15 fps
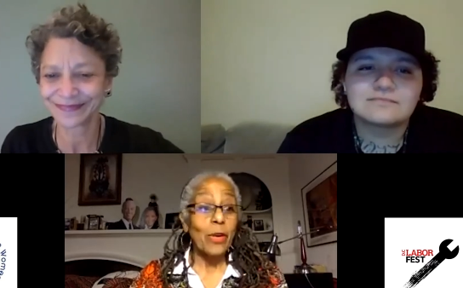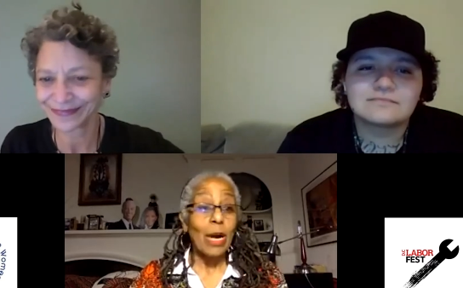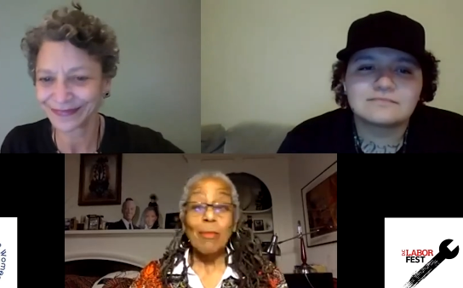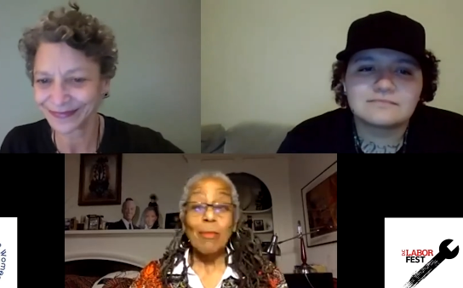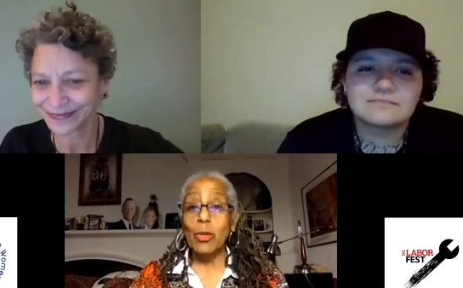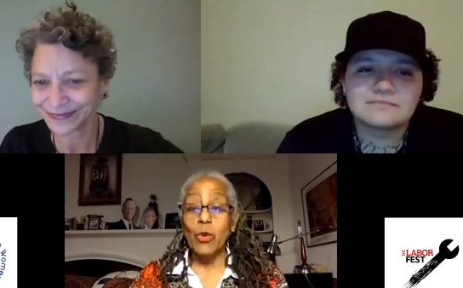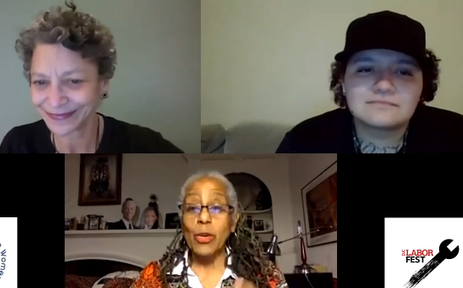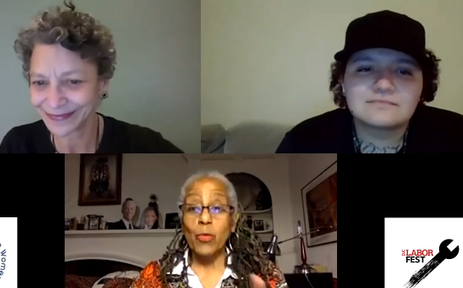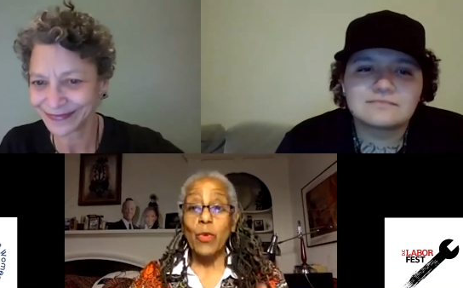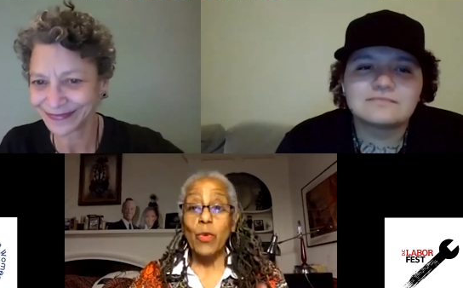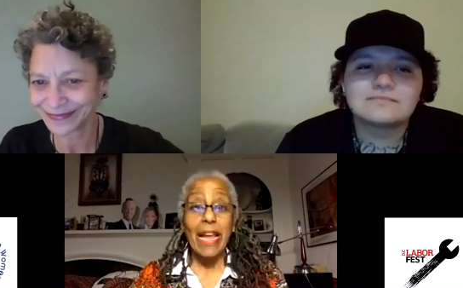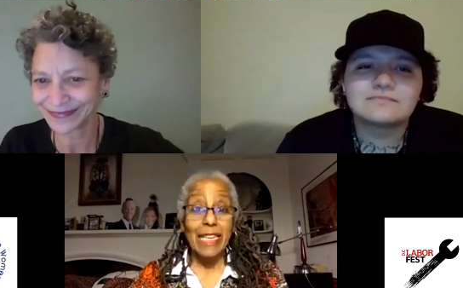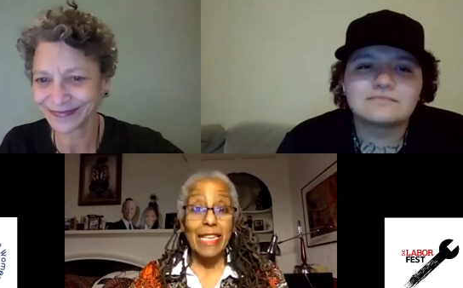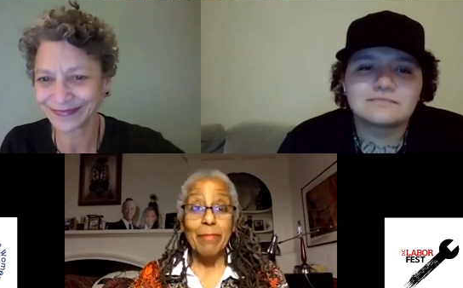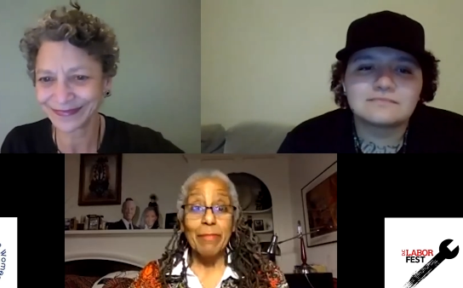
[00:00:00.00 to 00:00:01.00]
Speaker 1: I'm going to quit
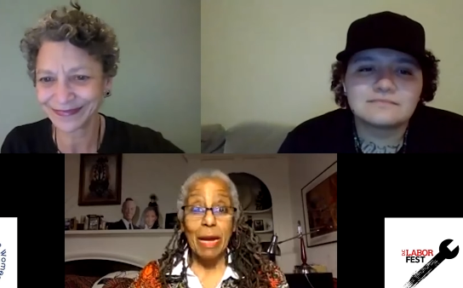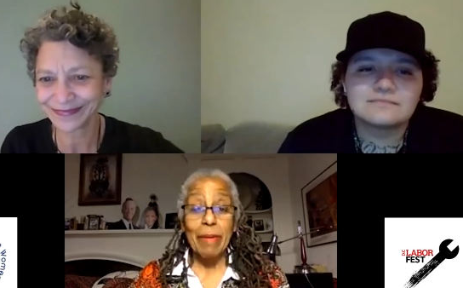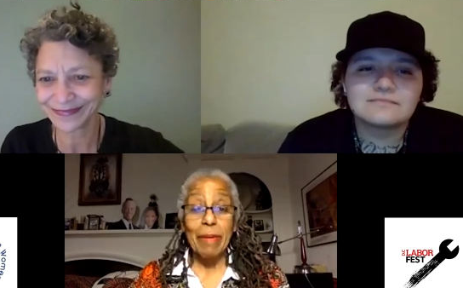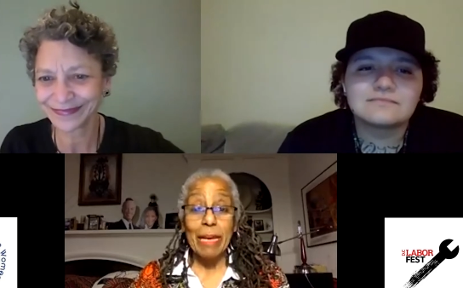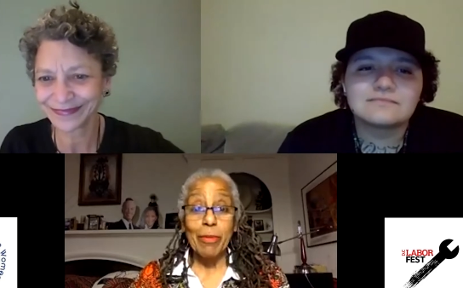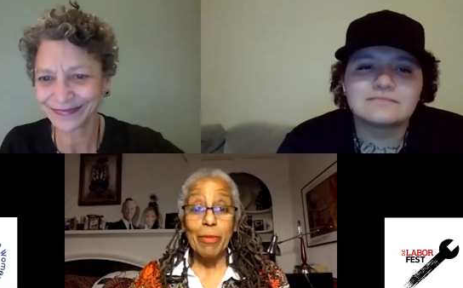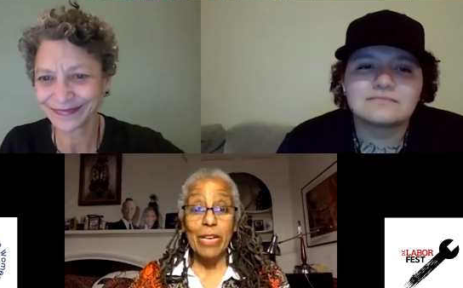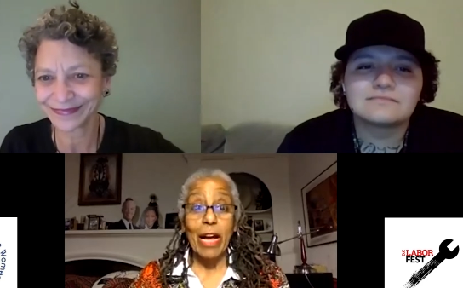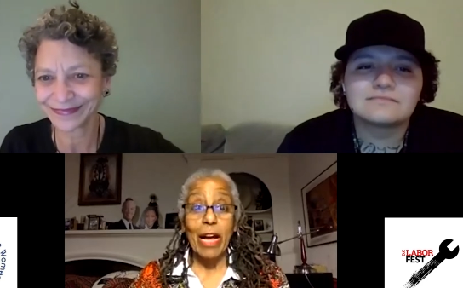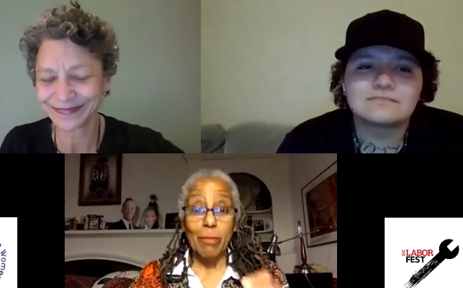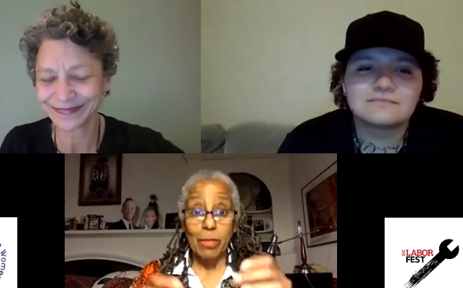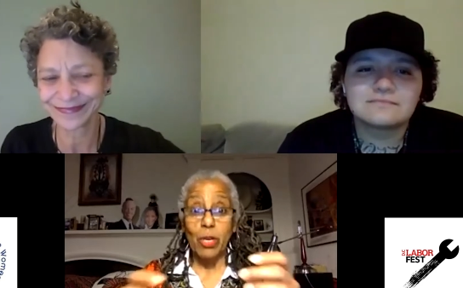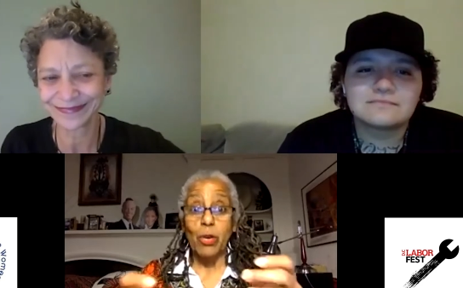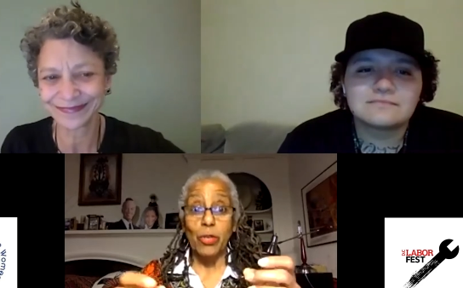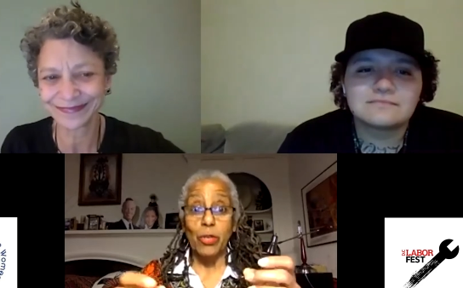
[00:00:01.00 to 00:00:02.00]
rattling my paper now. I'm
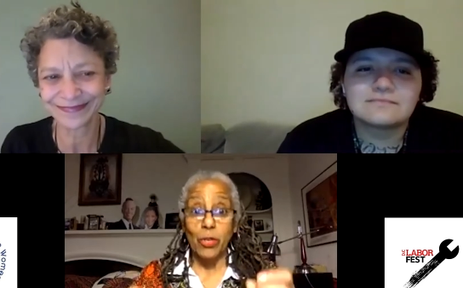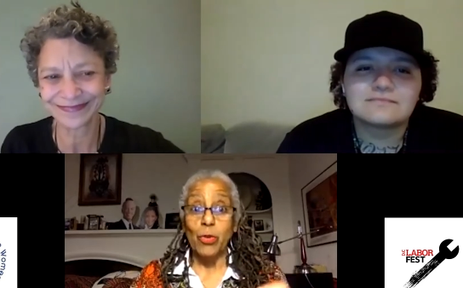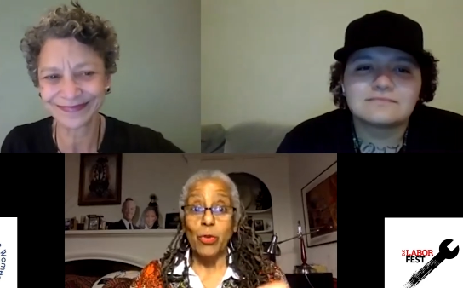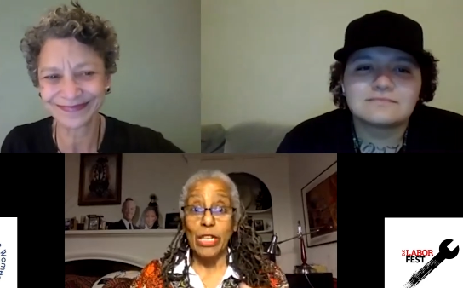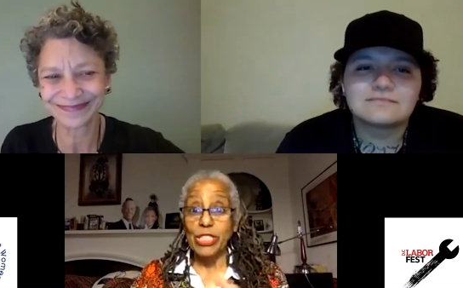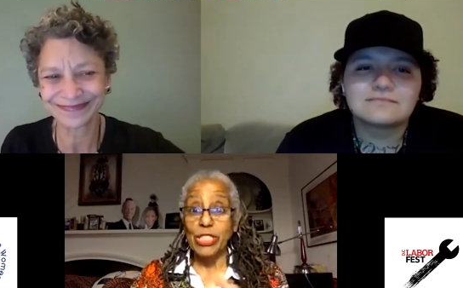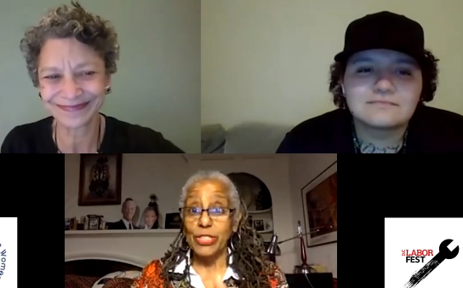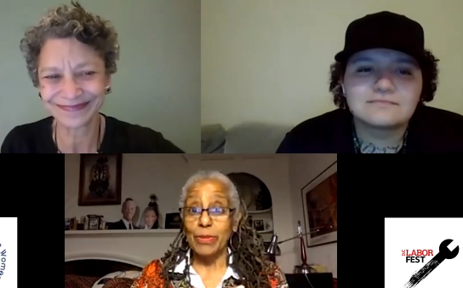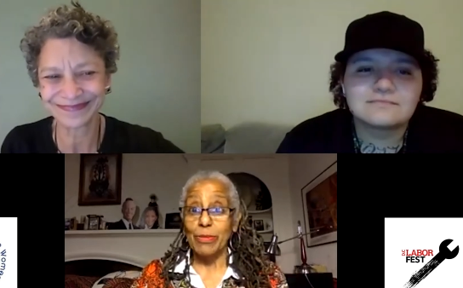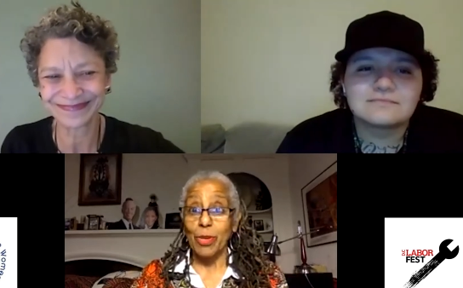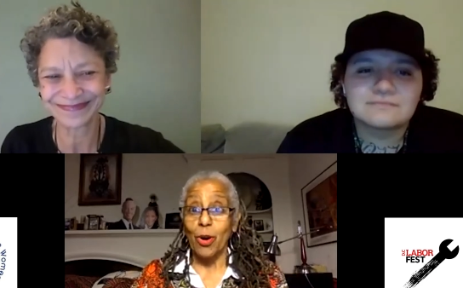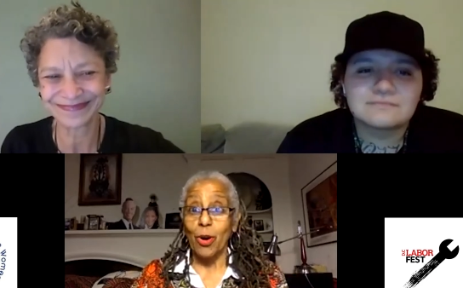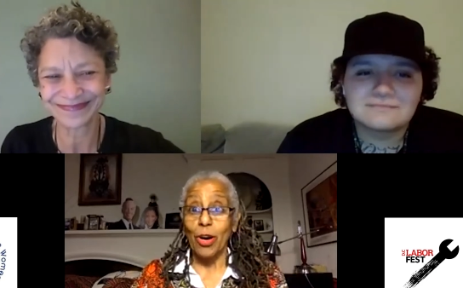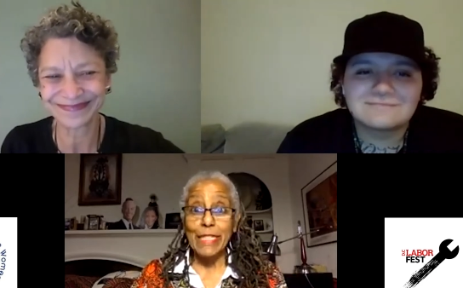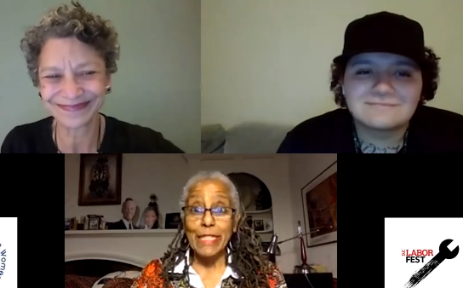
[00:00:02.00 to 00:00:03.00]
going to go to the questions from the
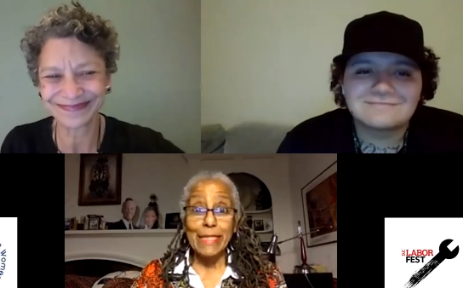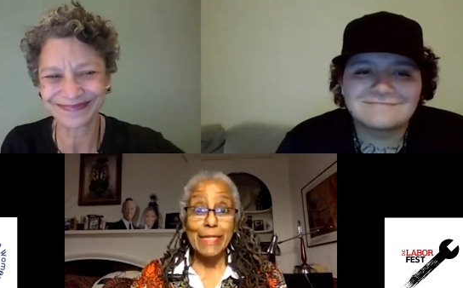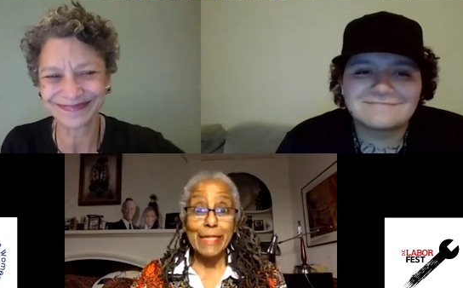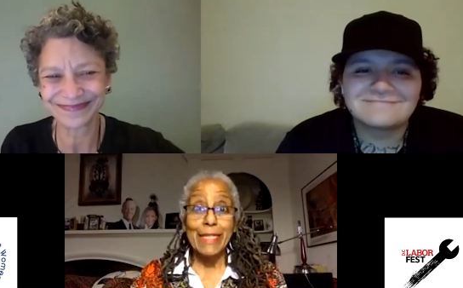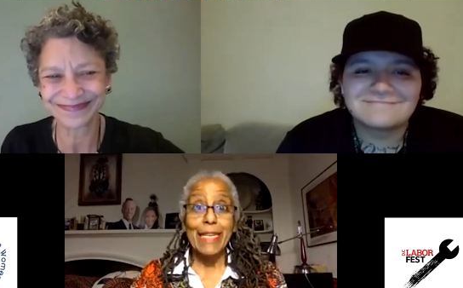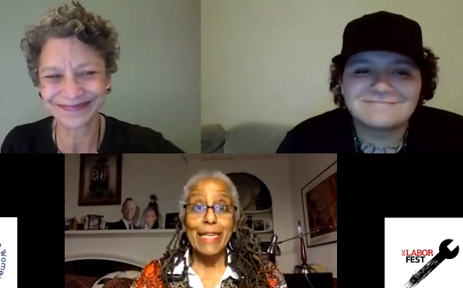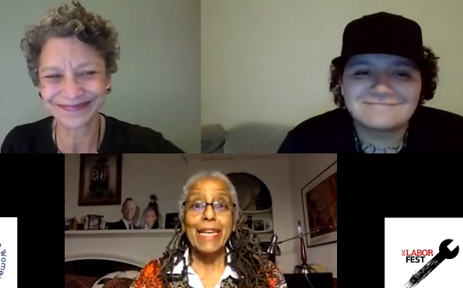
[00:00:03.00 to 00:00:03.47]
audience.